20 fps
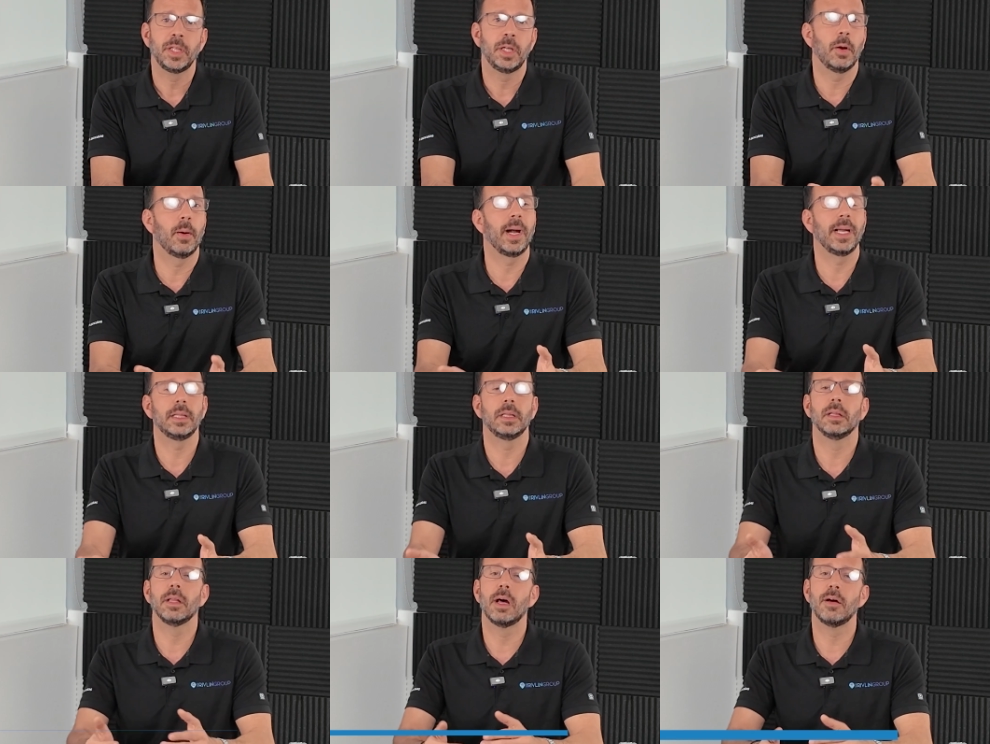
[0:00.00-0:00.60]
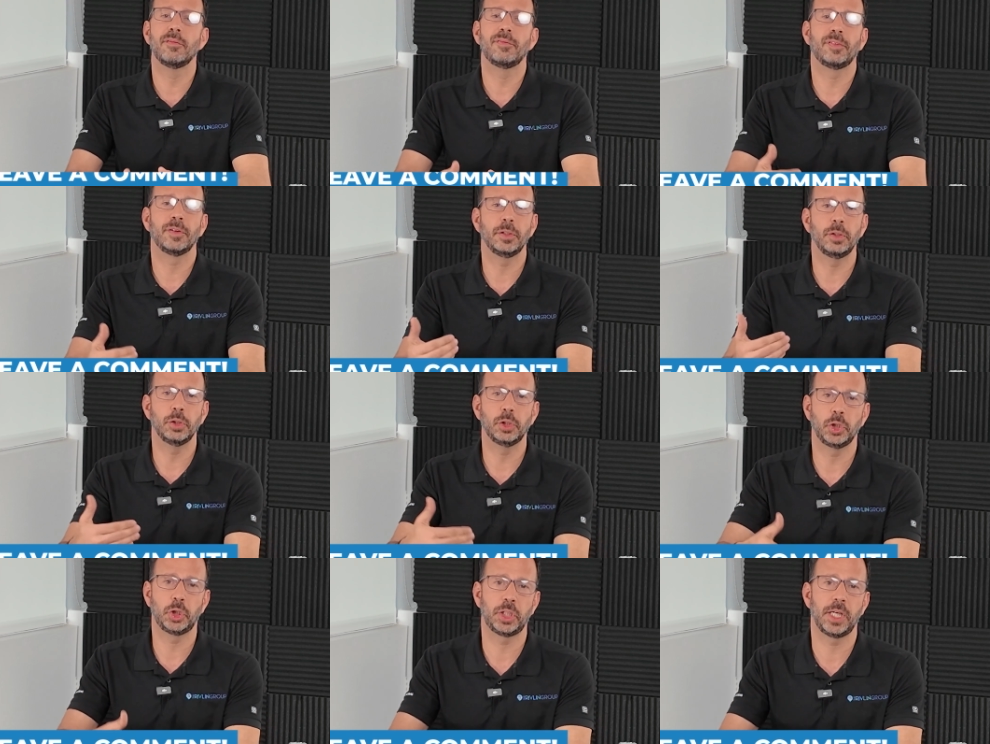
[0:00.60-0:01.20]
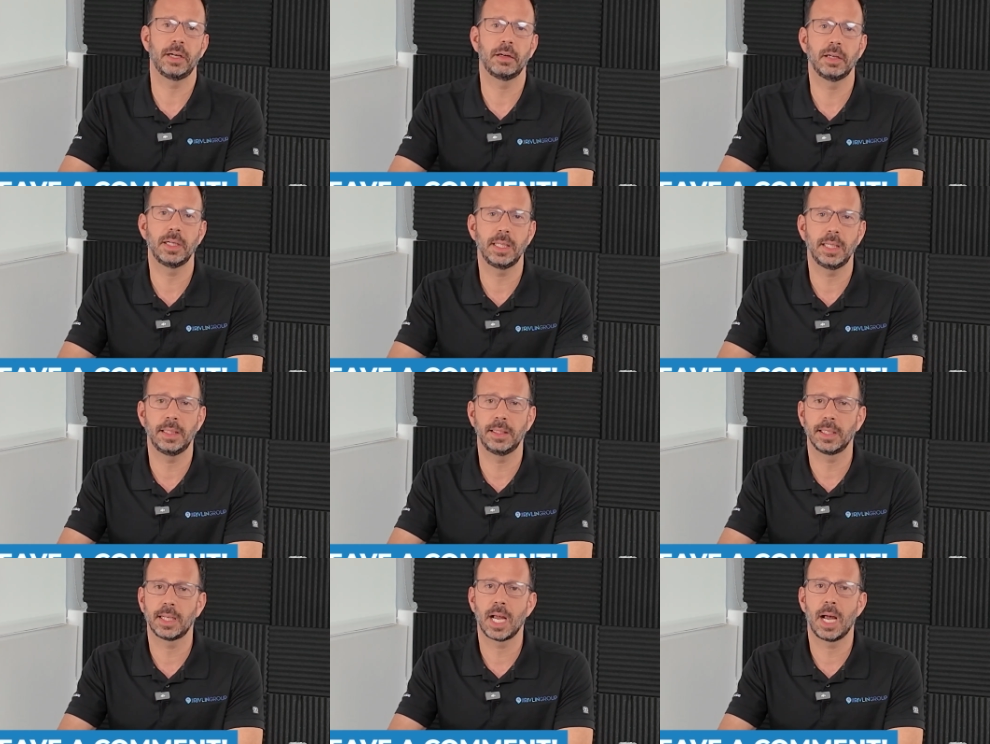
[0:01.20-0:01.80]
you know, I'd love for you to share it
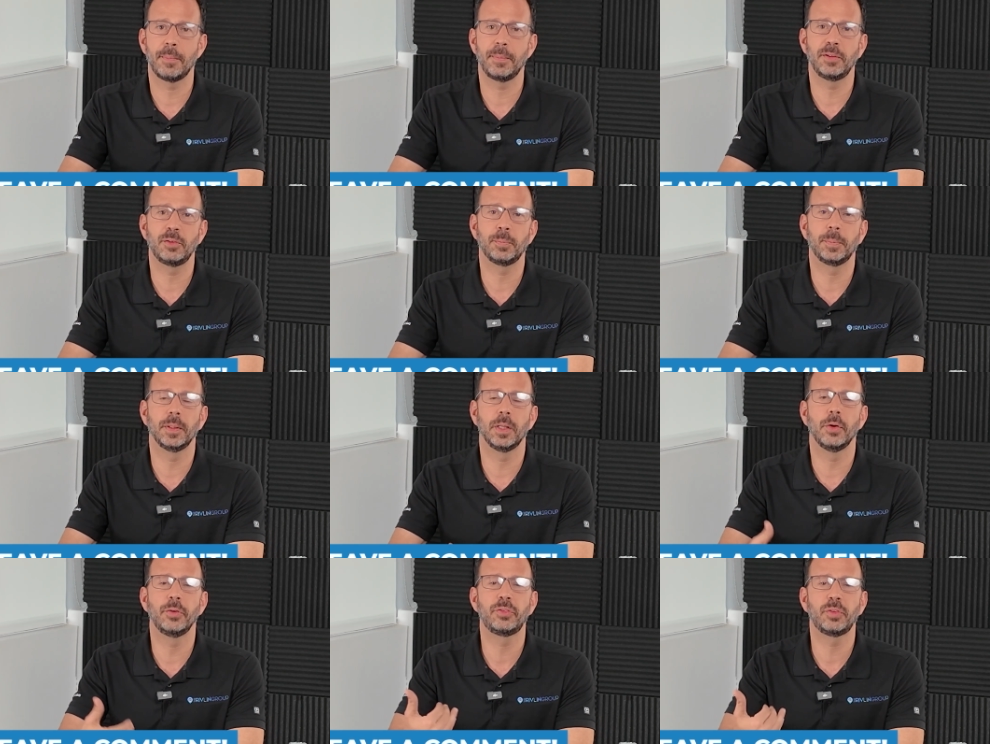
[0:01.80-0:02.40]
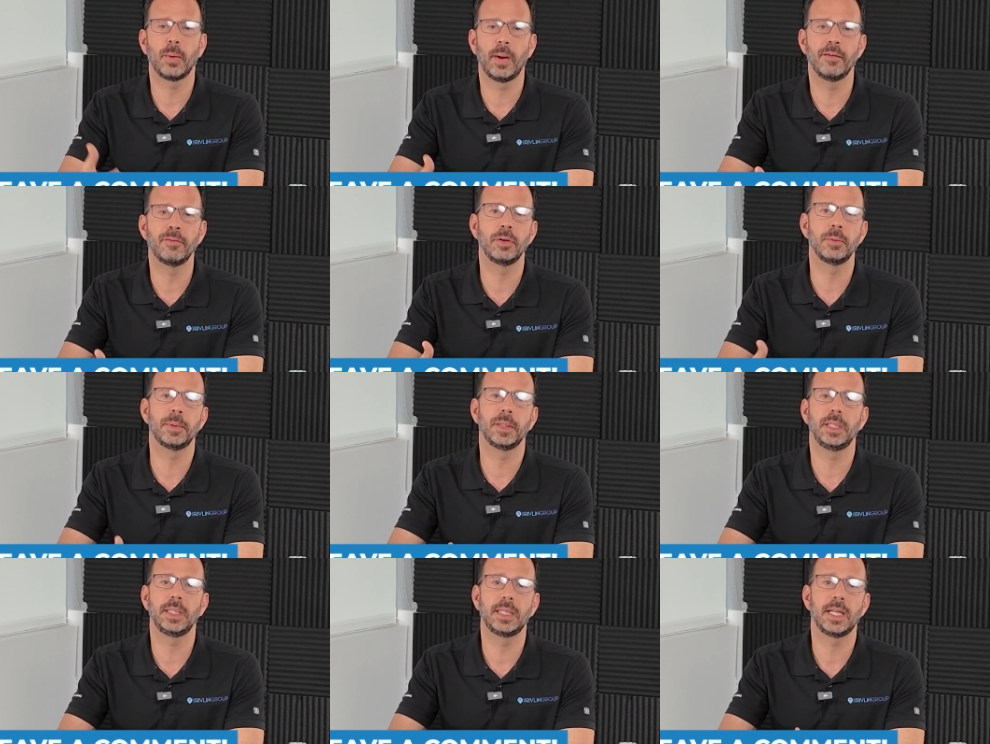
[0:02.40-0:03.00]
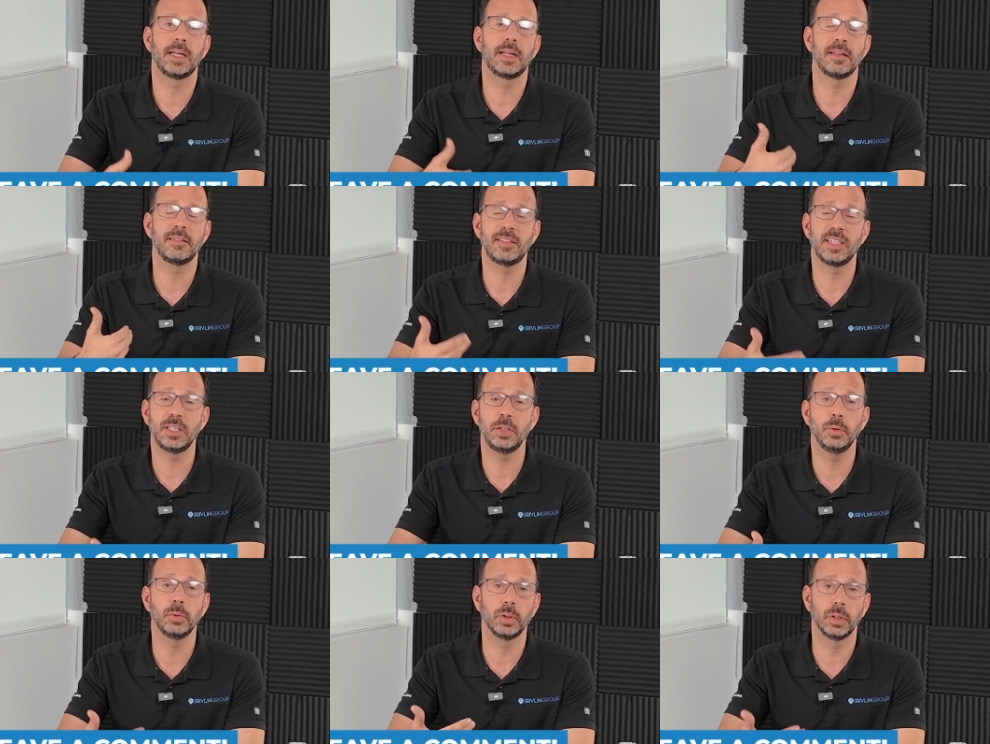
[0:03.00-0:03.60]
in the comments below so everybody could
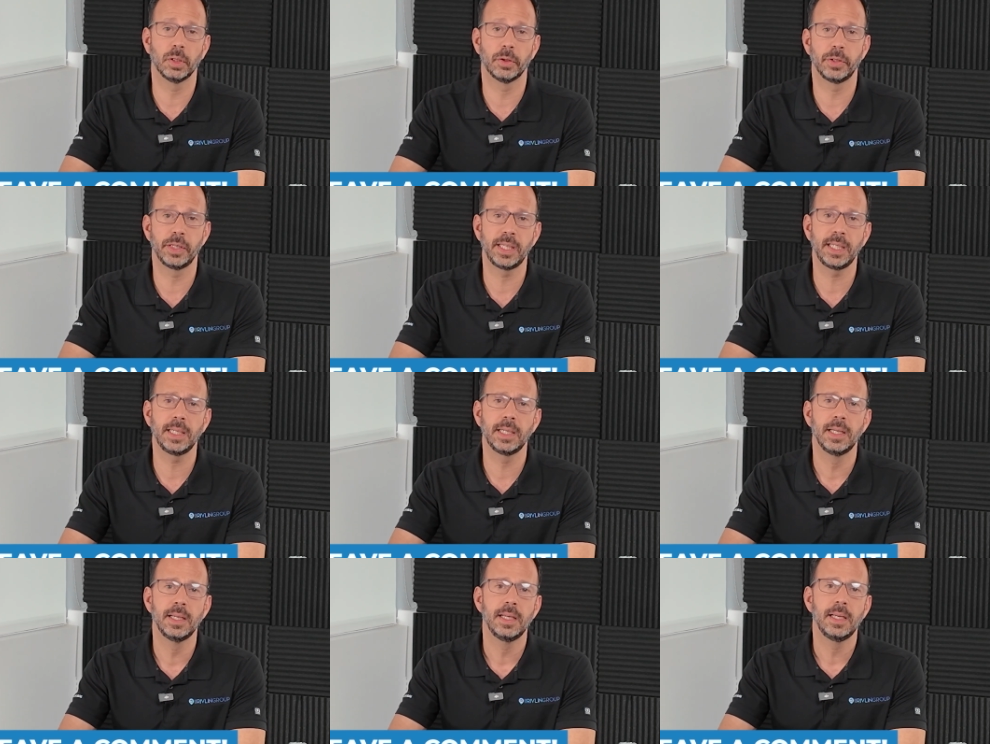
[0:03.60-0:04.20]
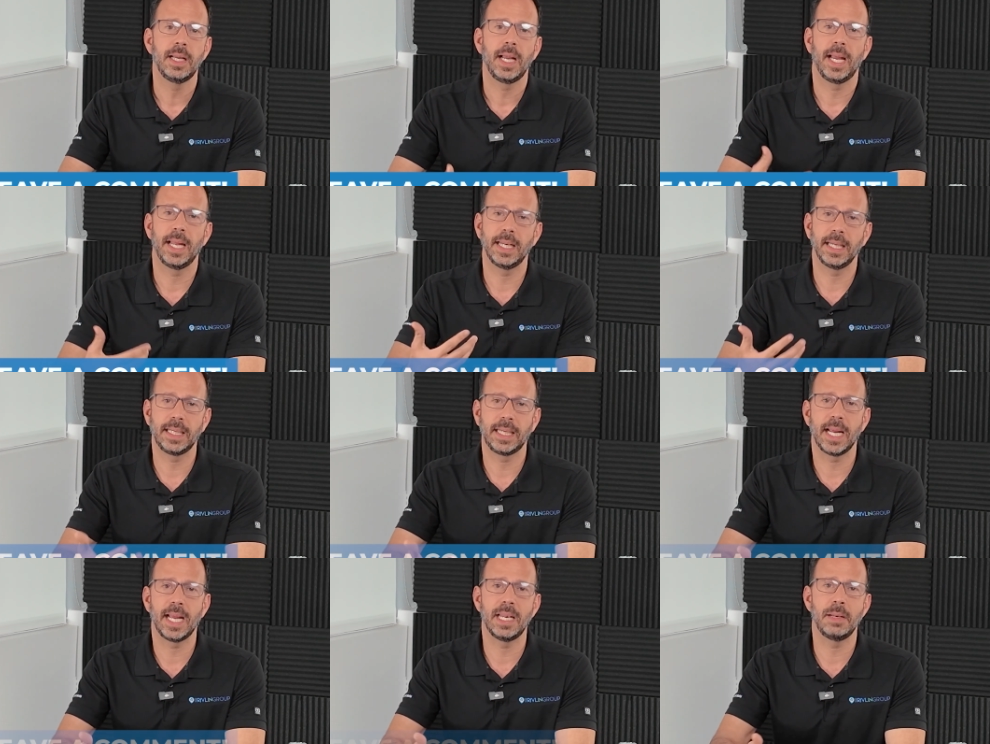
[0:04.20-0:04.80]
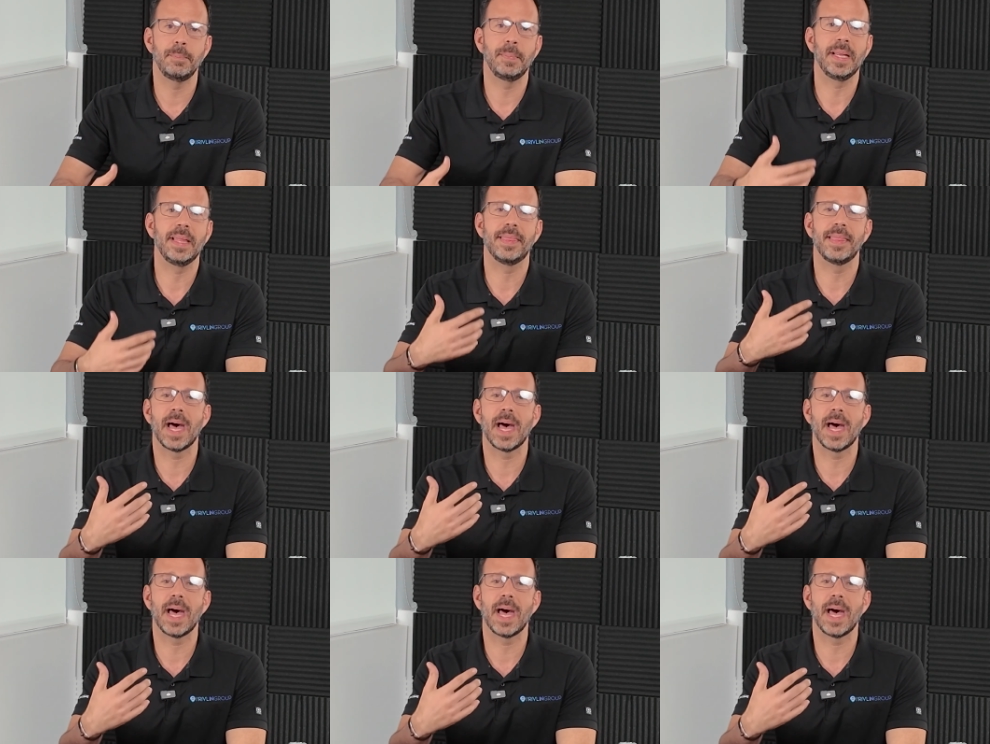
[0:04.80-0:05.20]
continue learning and again, be